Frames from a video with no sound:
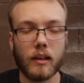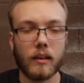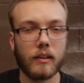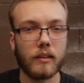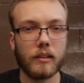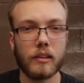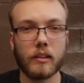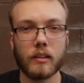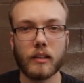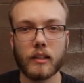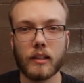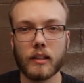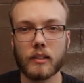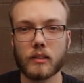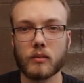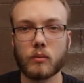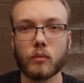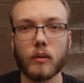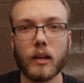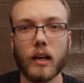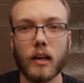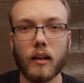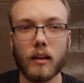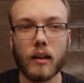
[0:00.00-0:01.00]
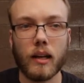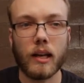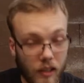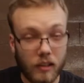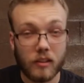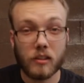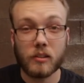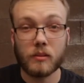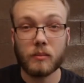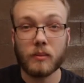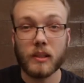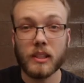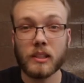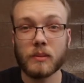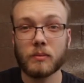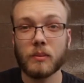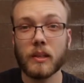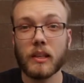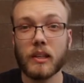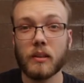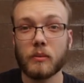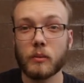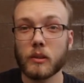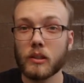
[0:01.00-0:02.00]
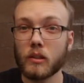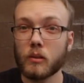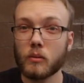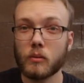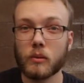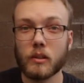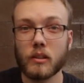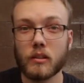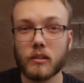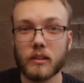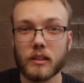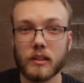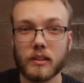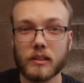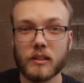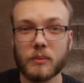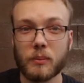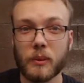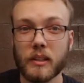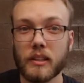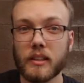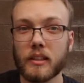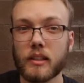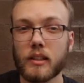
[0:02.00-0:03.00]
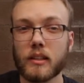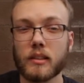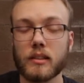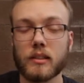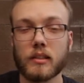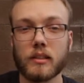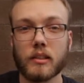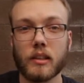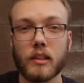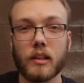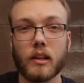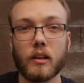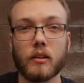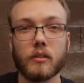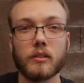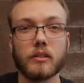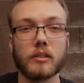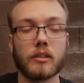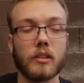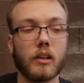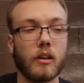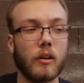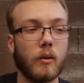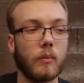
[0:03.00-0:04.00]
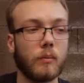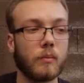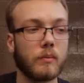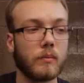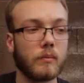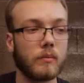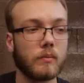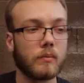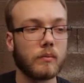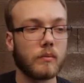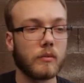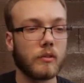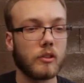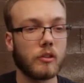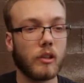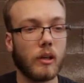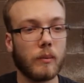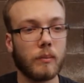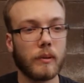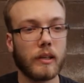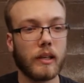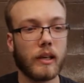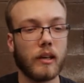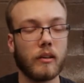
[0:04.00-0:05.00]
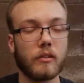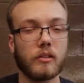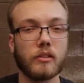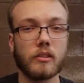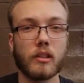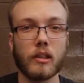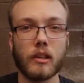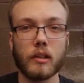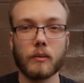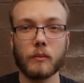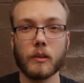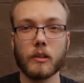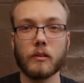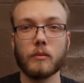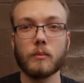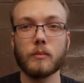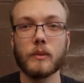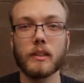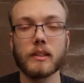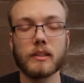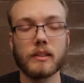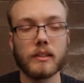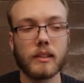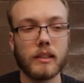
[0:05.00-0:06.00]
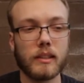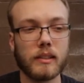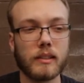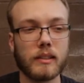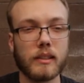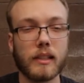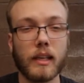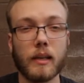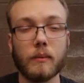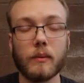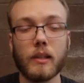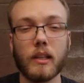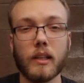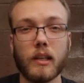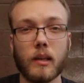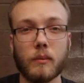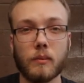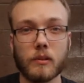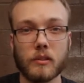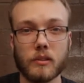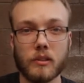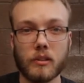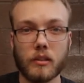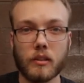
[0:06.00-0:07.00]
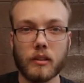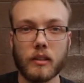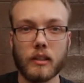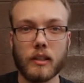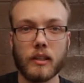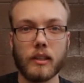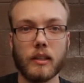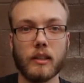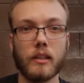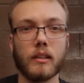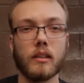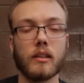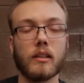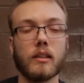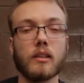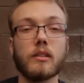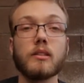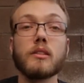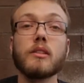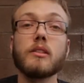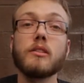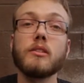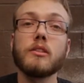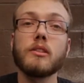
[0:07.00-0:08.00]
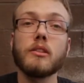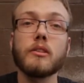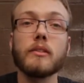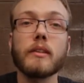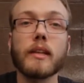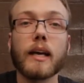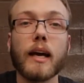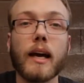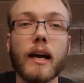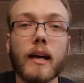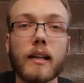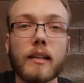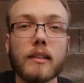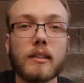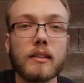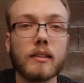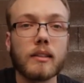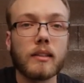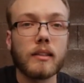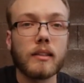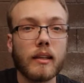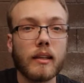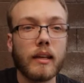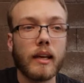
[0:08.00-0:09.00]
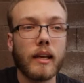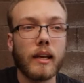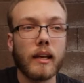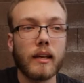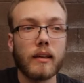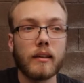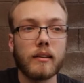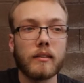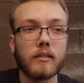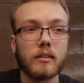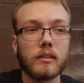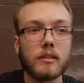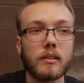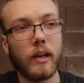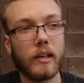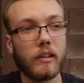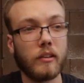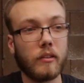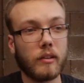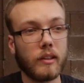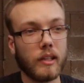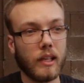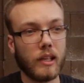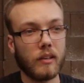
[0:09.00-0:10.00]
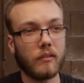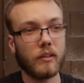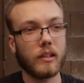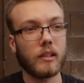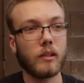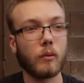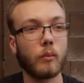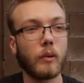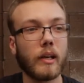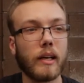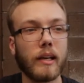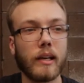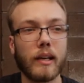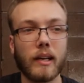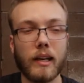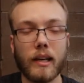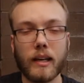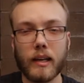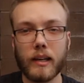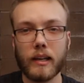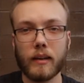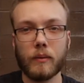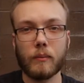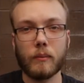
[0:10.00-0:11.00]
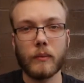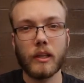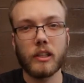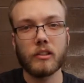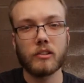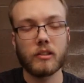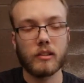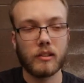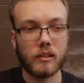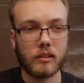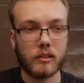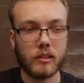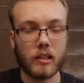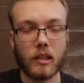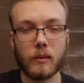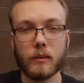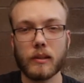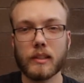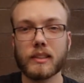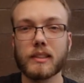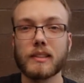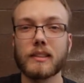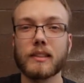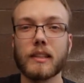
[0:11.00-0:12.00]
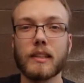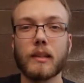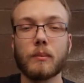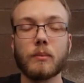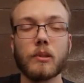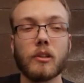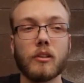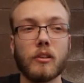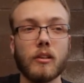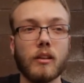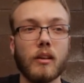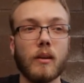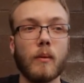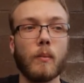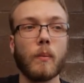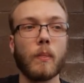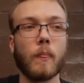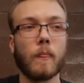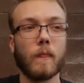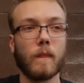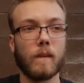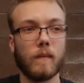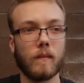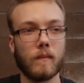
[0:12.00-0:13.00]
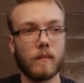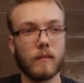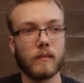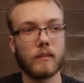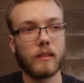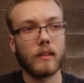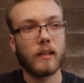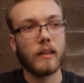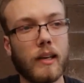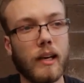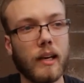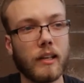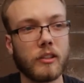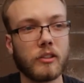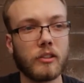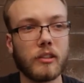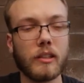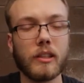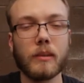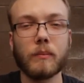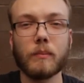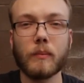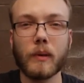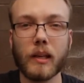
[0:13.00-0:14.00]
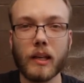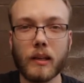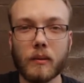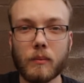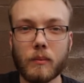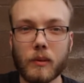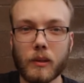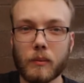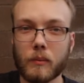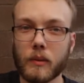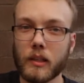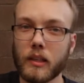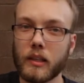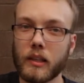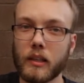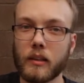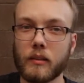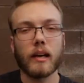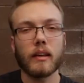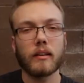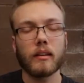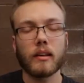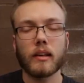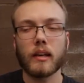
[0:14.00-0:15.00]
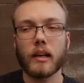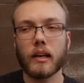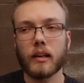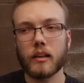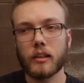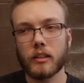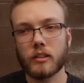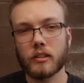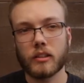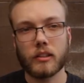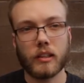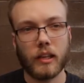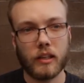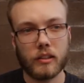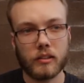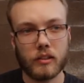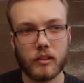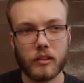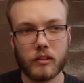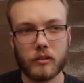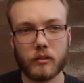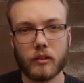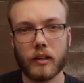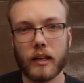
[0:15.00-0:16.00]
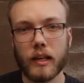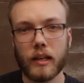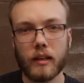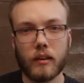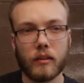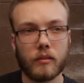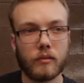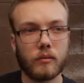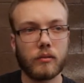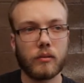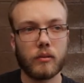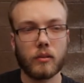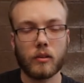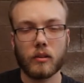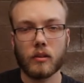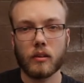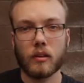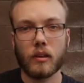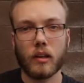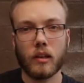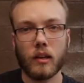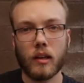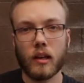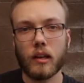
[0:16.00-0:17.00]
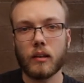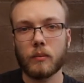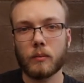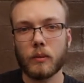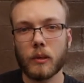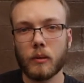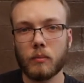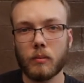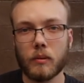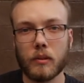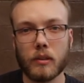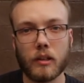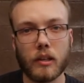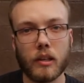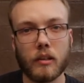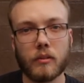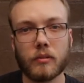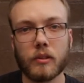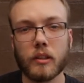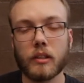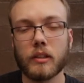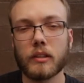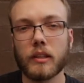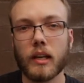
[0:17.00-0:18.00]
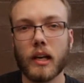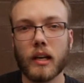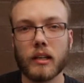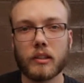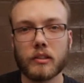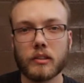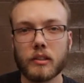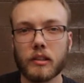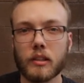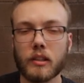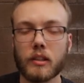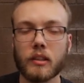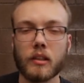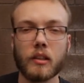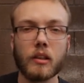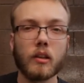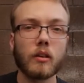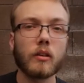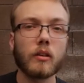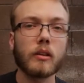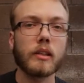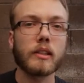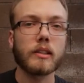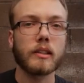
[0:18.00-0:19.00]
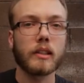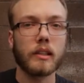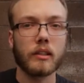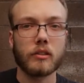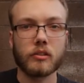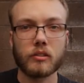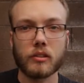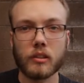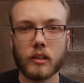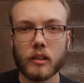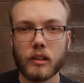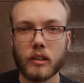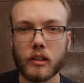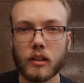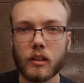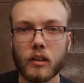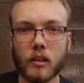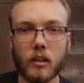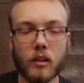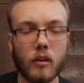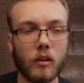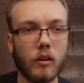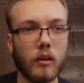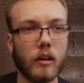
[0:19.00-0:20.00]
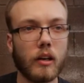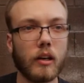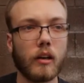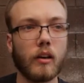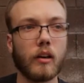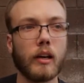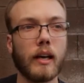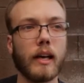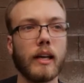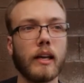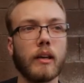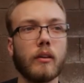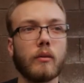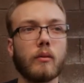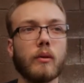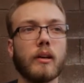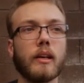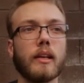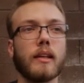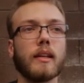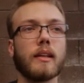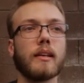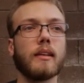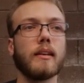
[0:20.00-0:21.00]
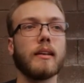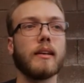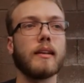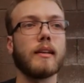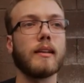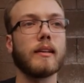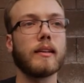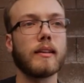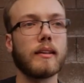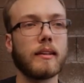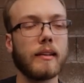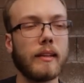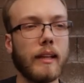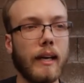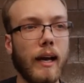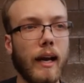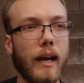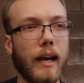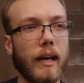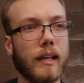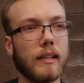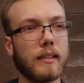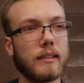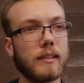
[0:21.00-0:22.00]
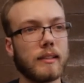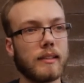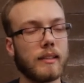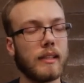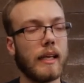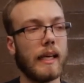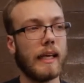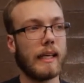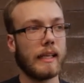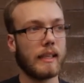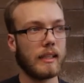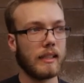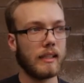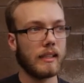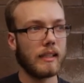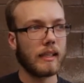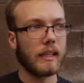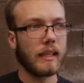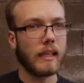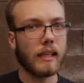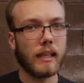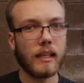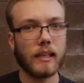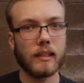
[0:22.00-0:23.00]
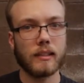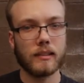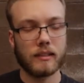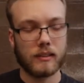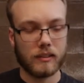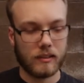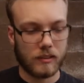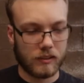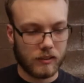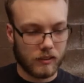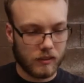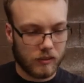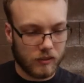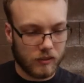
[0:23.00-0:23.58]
nearly as well. I learned best by real world experience, you know, so dropping out, starting my own business gave me the opportunity to do that. And when you think of it the way I mentioned the Starbucks example, it actually made me money. I think higher education is great for a lot of people. You know, if you're a doctor or a teacher or anyone that like needs